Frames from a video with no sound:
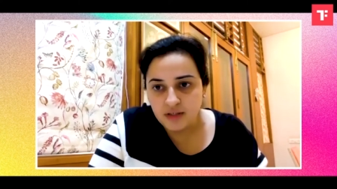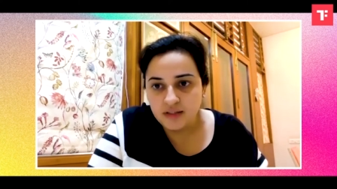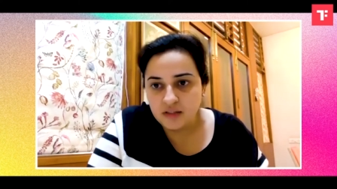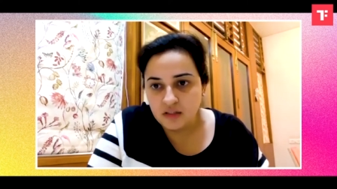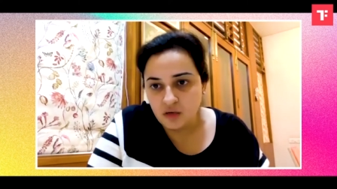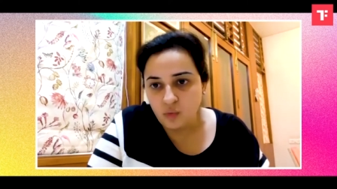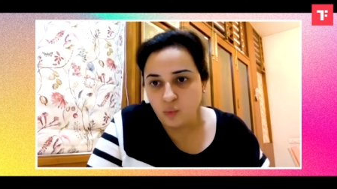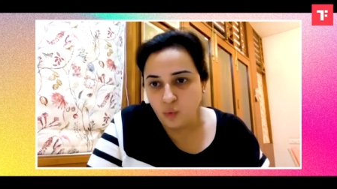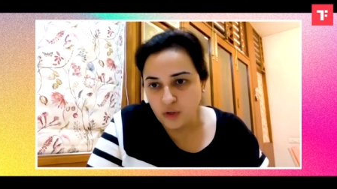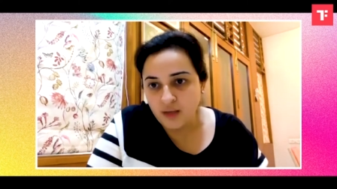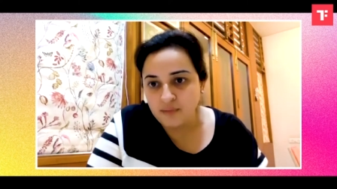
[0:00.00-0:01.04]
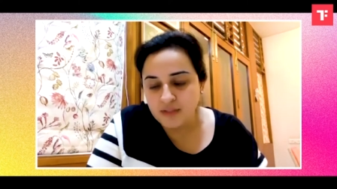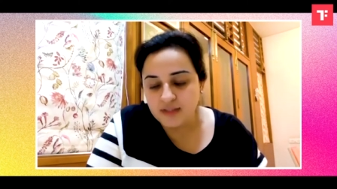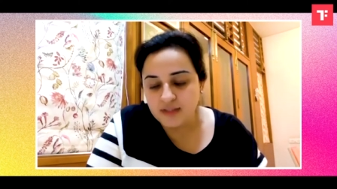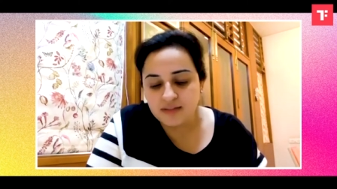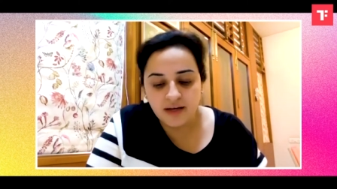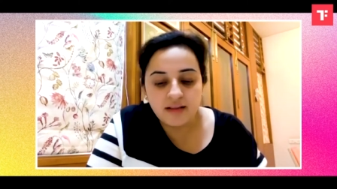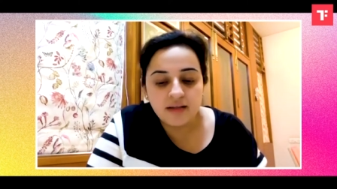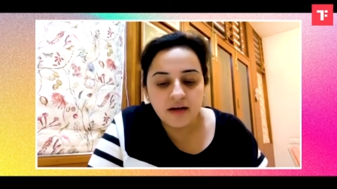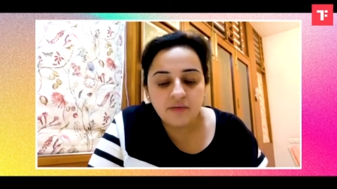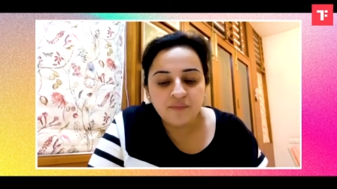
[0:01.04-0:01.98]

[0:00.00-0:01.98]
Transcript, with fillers: is uh, what helped us get there